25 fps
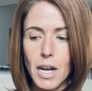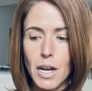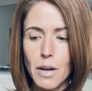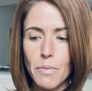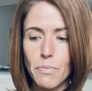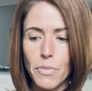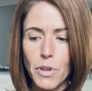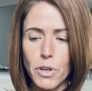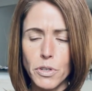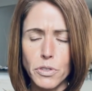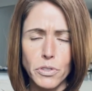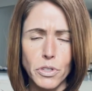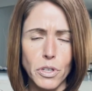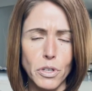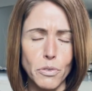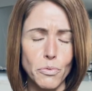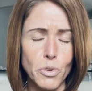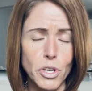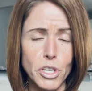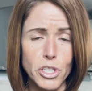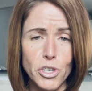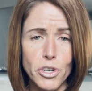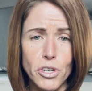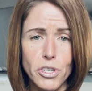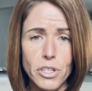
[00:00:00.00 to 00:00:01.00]
There's good
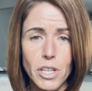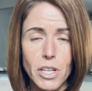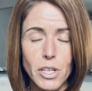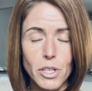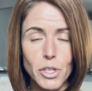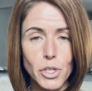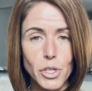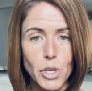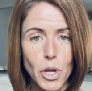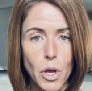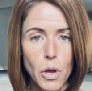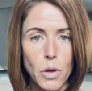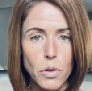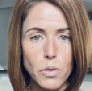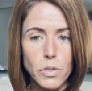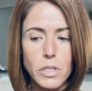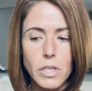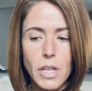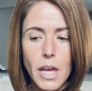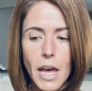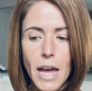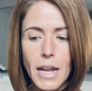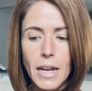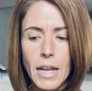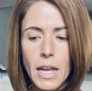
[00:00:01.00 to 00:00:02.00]
research that shows
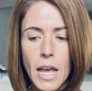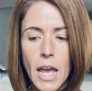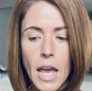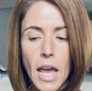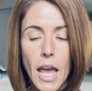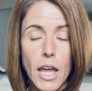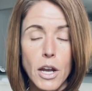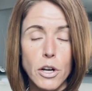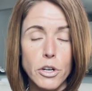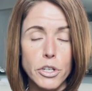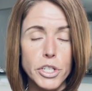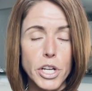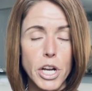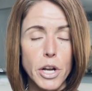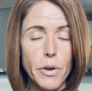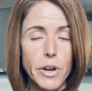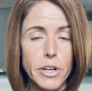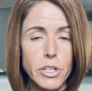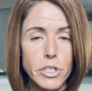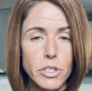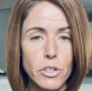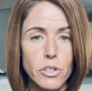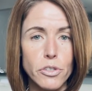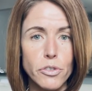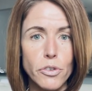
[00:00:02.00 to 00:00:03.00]
that
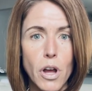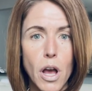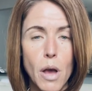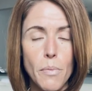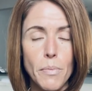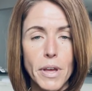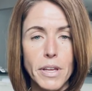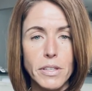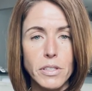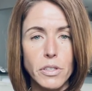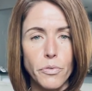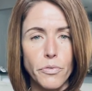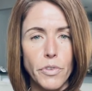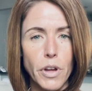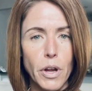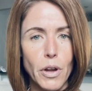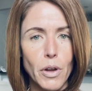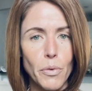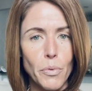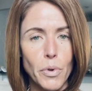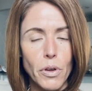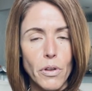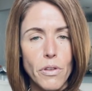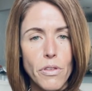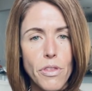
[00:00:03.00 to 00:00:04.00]
intergenerational trauma is a very
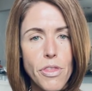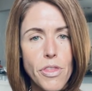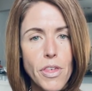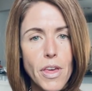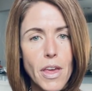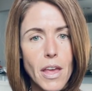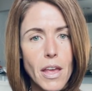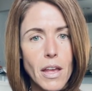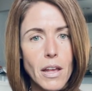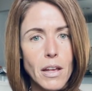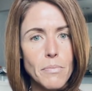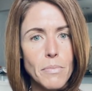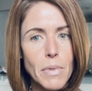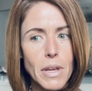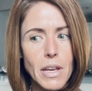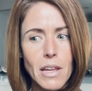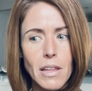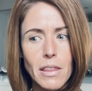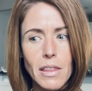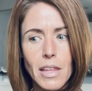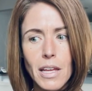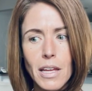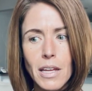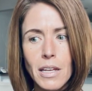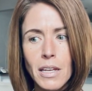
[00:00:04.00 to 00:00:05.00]
real thing, meaning
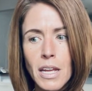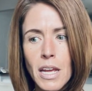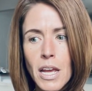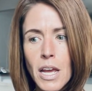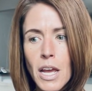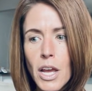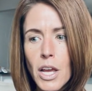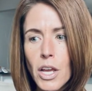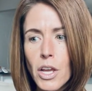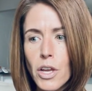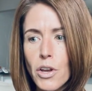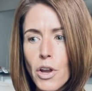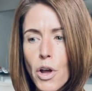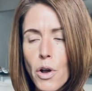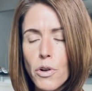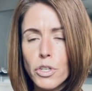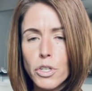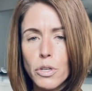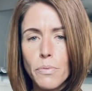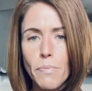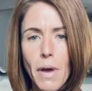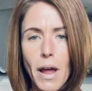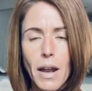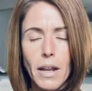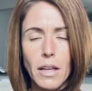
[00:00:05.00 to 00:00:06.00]
that,
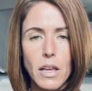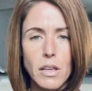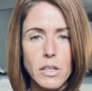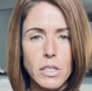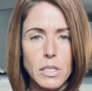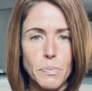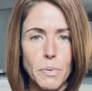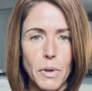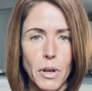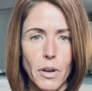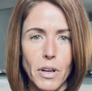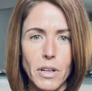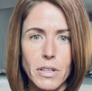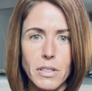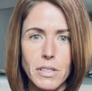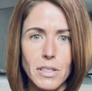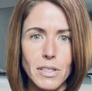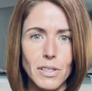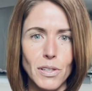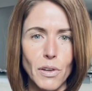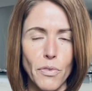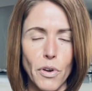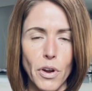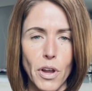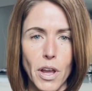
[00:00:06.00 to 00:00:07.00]
traumatic experiences
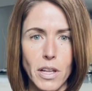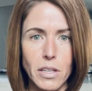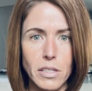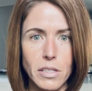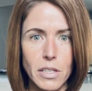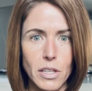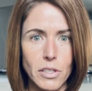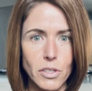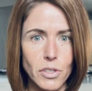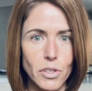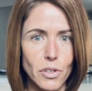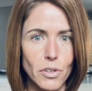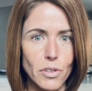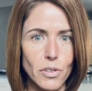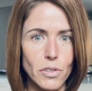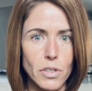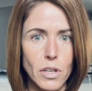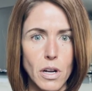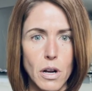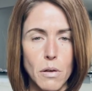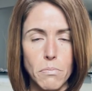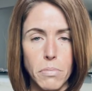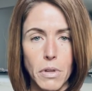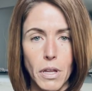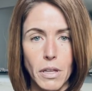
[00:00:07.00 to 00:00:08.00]
of our ancestors and
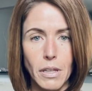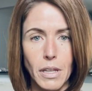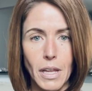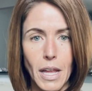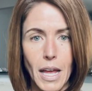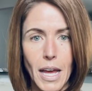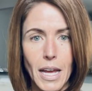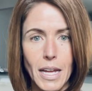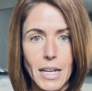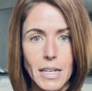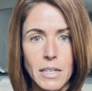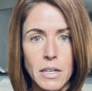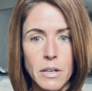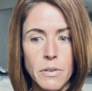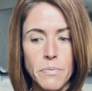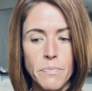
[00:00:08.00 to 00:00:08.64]
our bloodline,